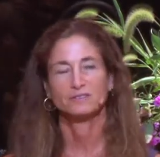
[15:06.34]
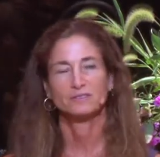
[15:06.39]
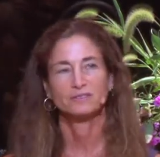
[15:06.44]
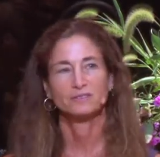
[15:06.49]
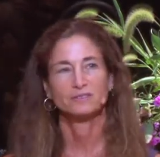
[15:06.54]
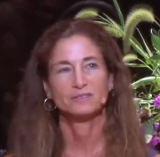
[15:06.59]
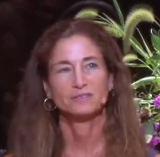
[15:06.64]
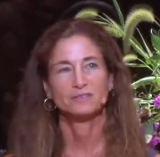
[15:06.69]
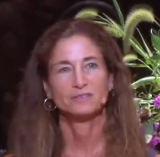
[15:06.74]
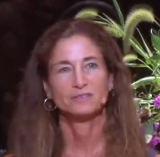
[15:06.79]

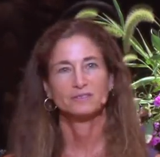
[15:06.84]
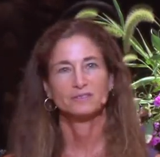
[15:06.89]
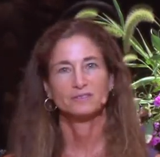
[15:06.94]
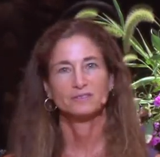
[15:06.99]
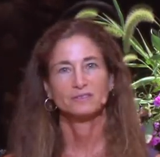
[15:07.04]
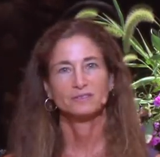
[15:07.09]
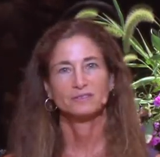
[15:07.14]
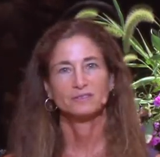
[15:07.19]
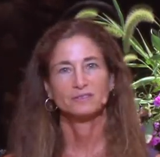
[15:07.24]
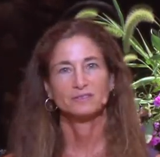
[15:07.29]

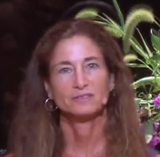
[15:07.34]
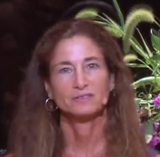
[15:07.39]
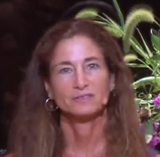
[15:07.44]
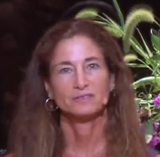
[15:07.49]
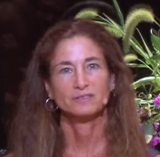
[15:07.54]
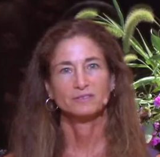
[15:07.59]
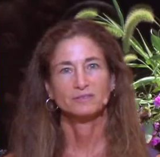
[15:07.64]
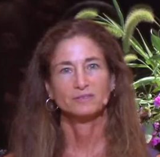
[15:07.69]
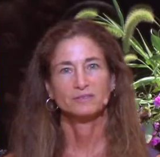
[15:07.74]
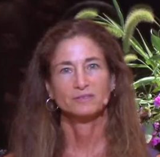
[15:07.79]

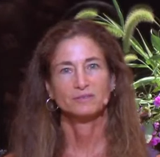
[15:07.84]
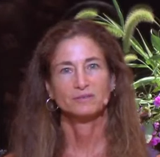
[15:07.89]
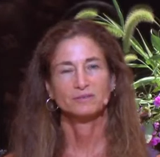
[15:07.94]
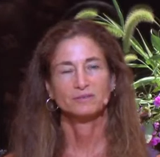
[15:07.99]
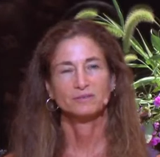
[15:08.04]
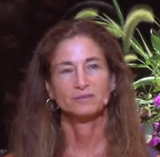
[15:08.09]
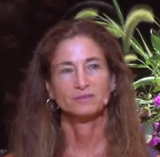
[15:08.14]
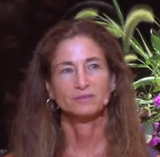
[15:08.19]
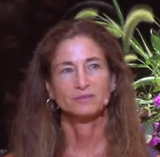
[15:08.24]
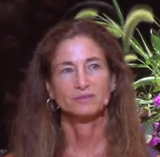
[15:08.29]

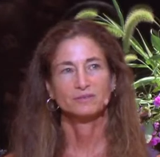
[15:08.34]
(silence)